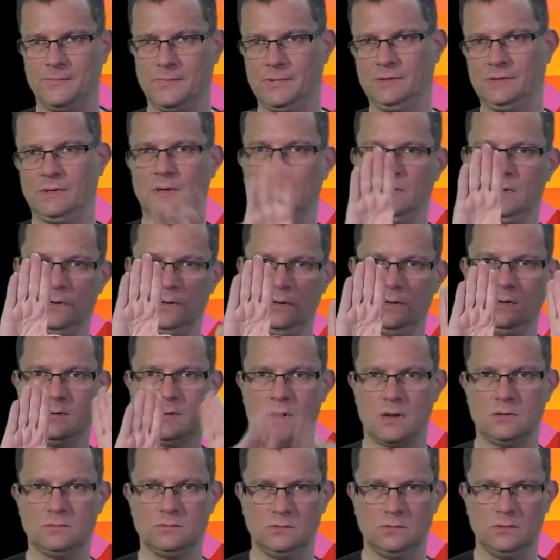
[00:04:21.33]
The average
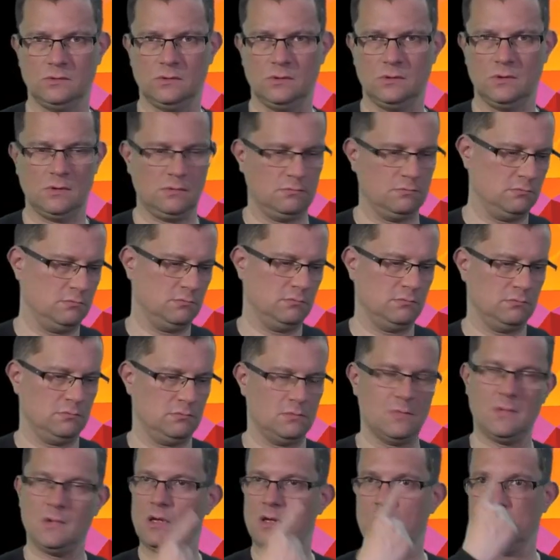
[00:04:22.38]
time to fill out the
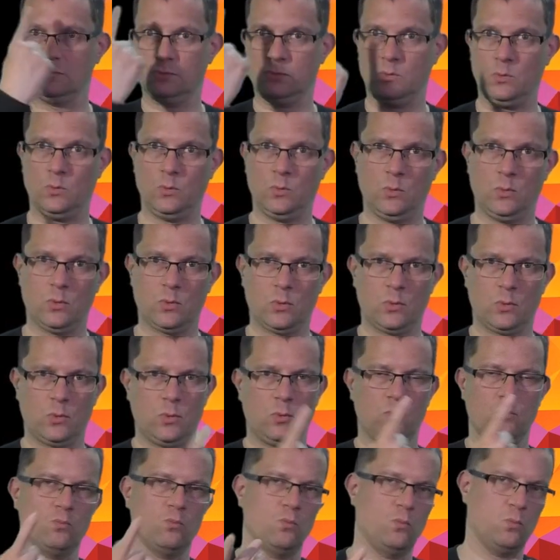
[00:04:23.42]
questionnaire was
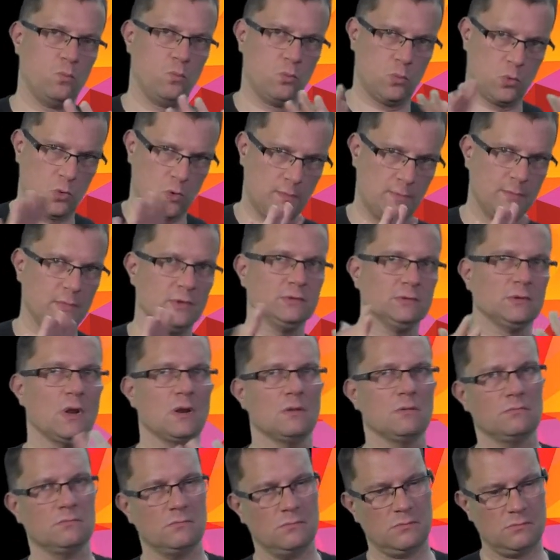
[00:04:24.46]
about 1
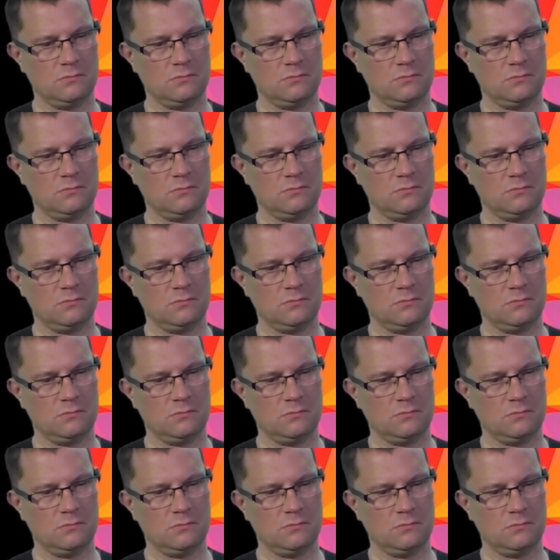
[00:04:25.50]
hour.